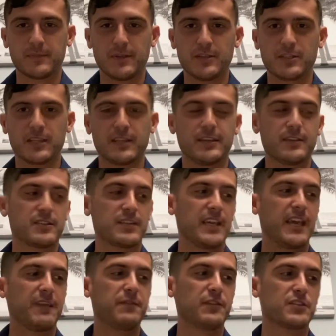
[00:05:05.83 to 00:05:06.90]
You see,
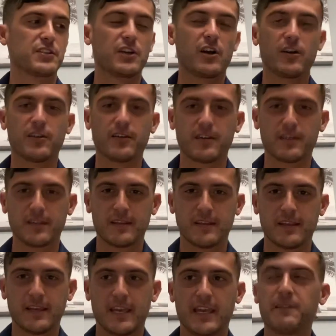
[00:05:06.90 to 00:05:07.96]
if you start
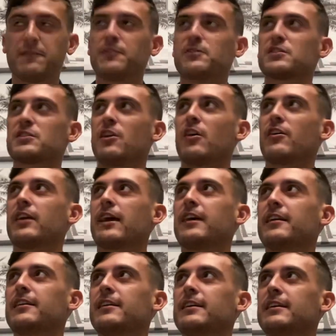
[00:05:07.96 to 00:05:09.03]

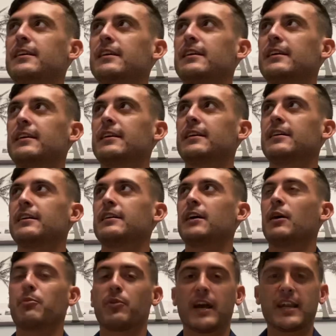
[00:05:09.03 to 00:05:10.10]
at
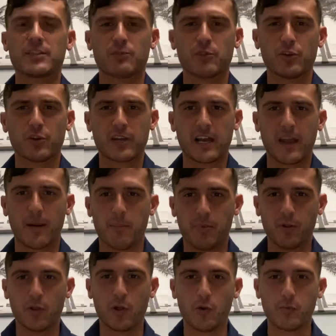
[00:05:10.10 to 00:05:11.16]
a place where you're kind of
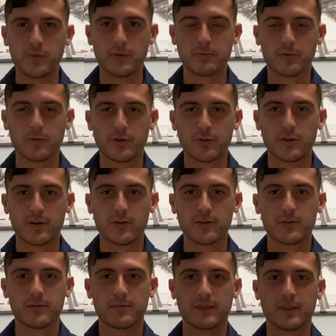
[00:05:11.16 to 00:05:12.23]
below people, you know,
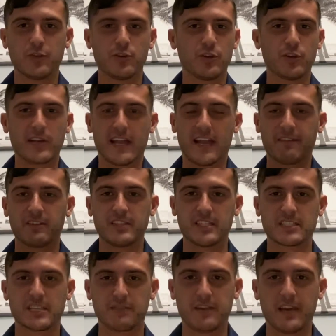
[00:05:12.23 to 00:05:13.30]
like you kind of have a
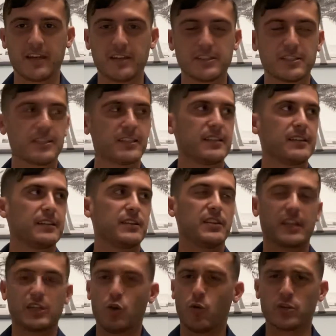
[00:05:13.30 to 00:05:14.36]
disadvantage,
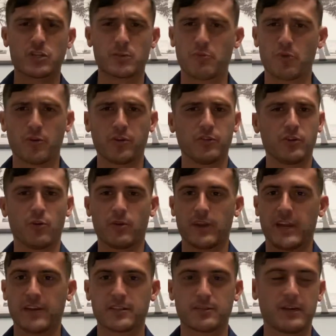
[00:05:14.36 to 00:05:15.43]
like no one's supporting you, no one
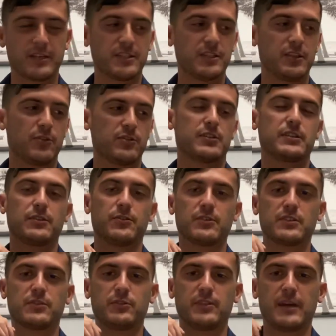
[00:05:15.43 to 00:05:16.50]
cares about you, no
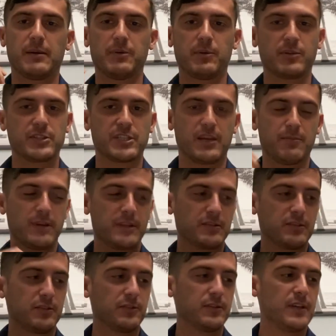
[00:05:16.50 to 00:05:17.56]
one's doing that, people are trying to mess
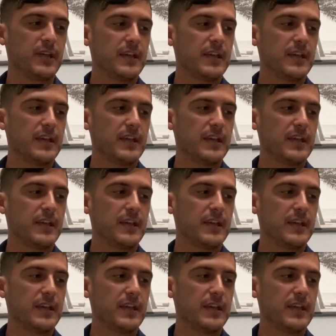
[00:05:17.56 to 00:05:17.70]
with you.